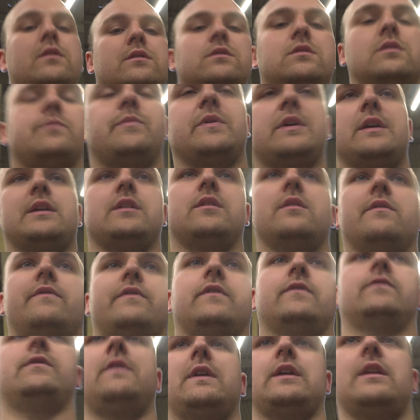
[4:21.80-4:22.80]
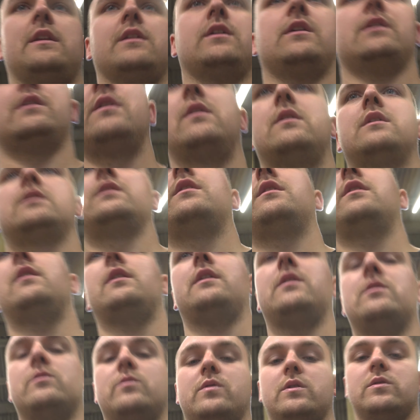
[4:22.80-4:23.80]
to be the 15 that
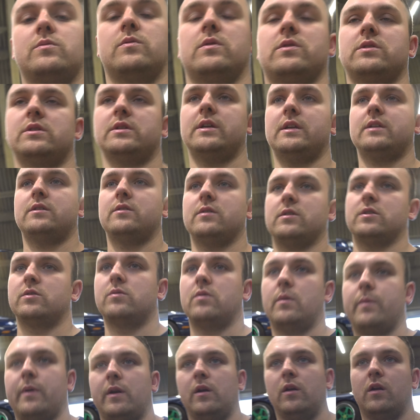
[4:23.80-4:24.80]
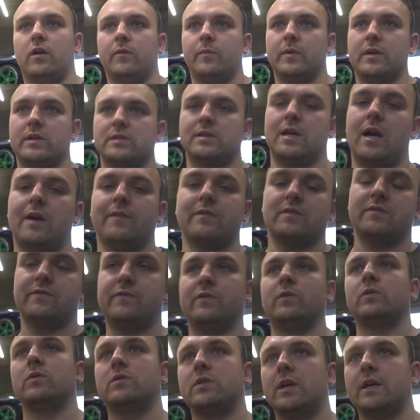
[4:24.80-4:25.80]
he's always wanted. So he's swapping a lot of bits out of his
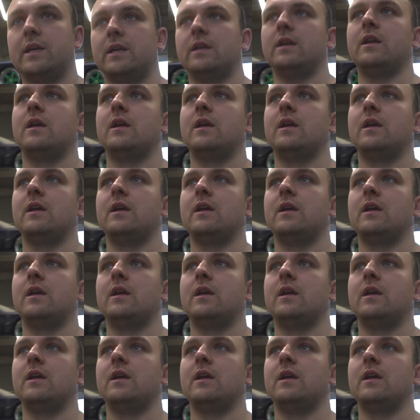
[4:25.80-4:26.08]
14.